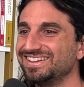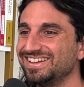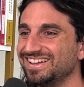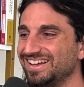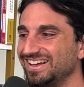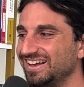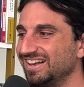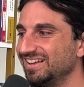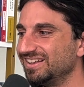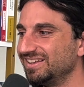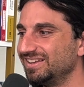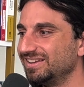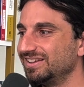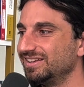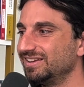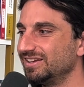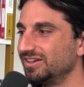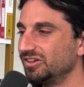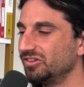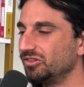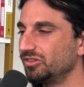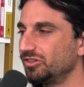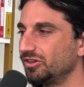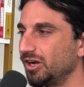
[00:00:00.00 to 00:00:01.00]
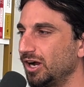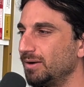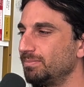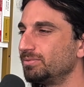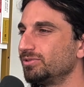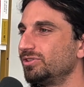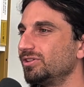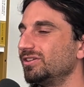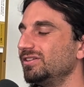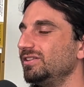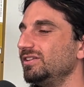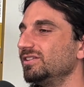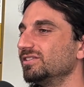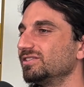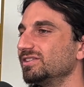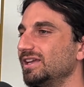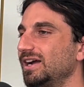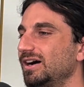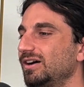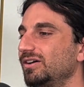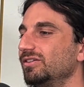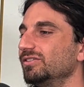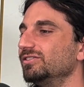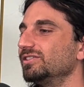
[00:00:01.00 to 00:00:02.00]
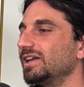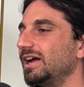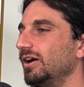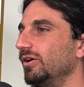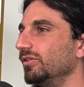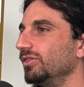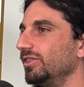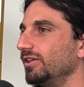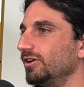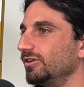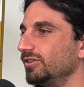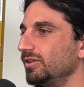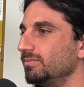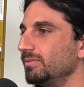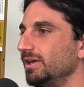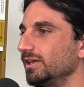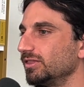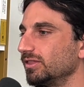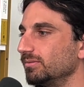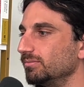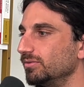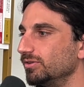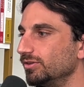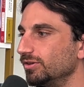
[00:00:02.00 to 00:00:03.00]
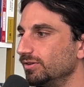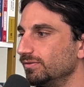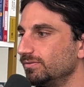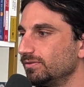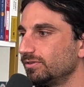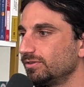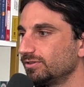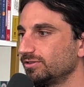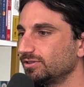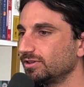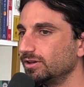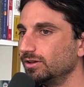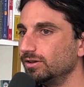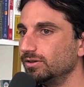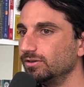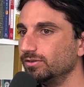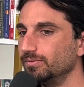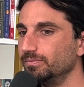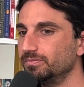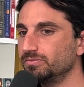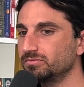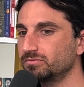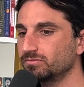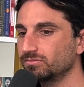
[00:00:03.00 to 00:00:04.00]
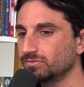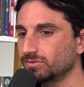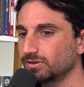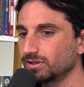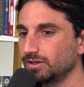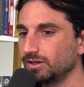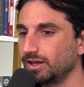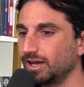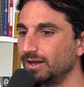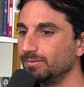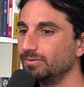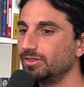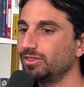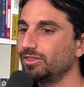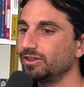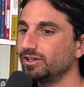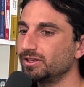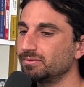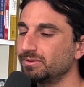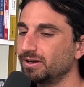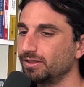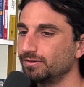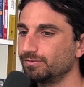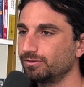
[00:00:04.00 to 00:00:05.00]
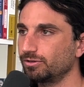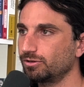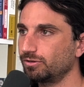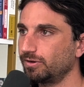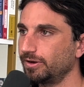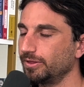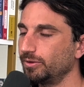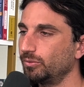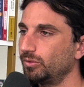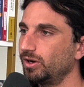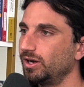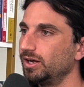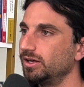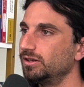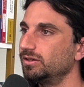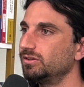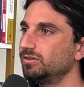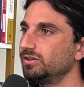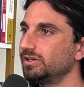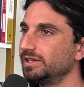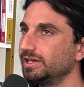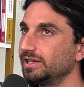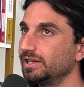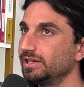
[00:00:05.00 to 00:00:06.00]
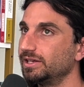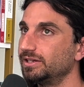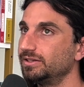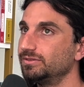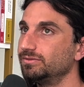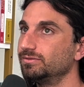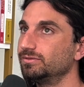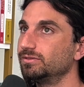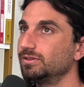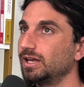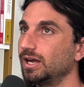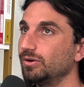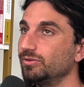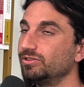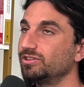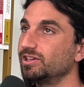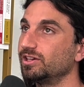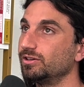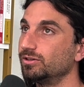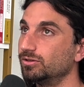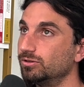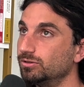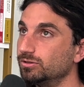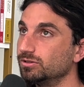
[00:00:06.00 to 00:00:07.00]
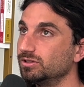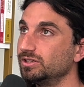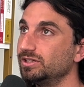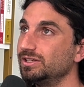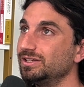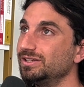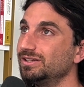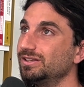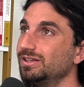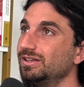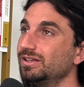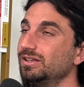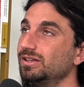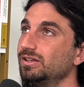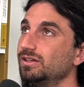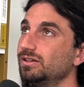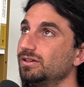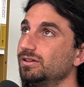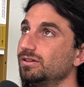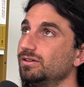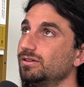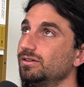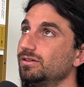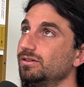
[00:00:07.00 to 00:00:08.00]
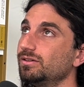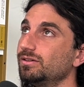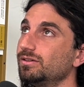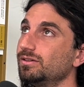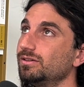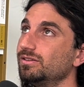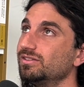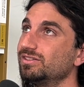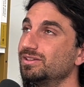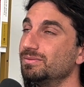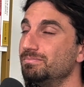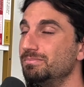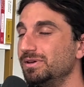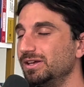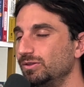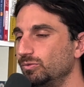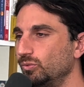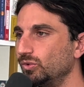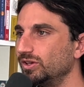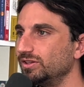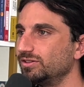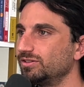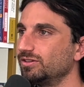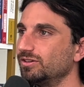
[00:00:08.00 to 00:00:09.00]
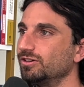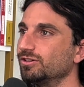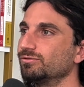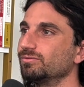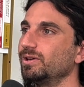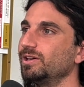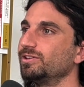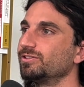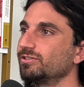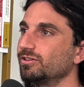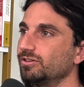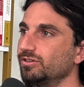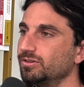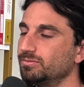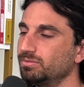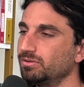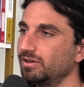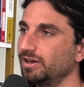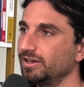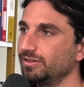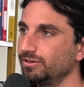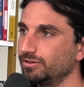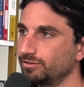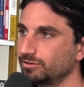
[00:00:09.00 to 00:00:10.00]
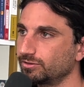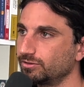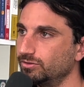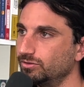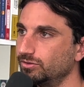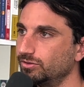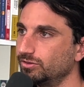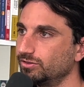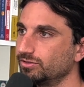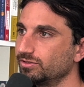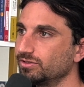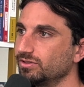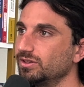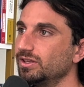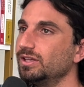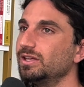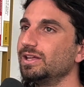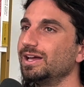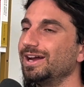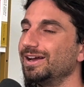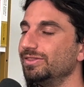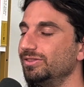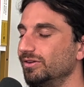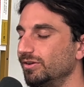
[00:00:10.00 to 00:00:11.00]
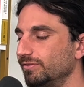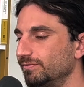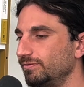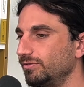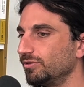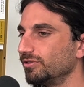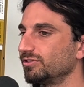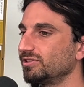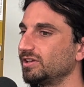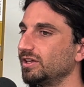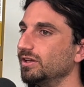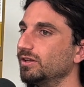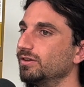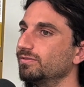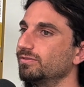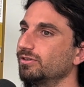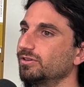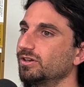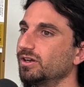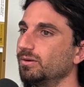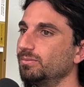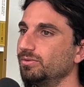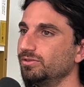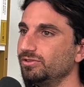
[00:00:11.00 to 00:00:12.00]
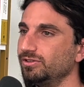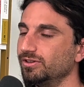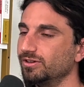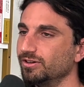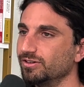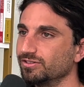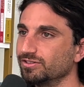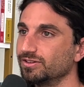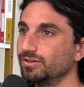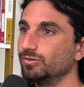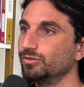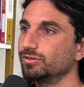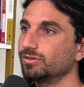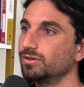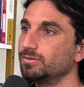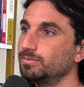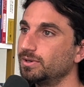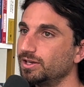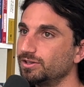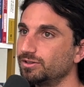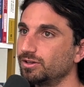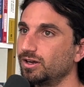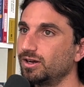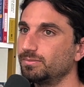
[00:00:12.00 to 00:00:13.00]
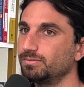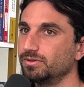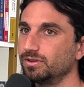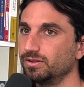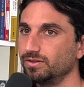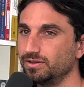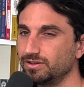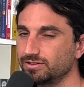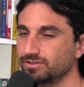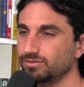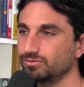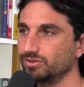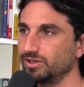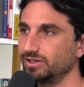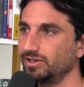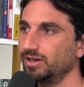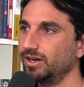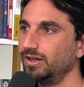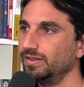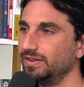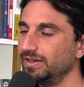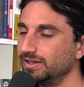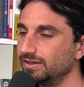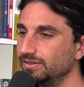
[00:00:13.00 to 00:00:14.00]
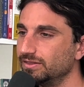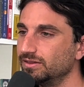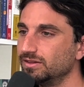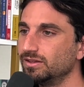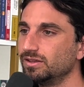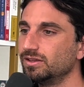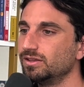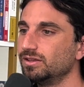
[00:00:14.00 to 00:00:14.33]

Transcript: Uh, the opportunity is now is out there to make the move. So I've been thinking about it for quite a while, and I would say early to winter is when I started applying to schools. I had known Full Sail for a couple years, and it was on my top of the list when I got in.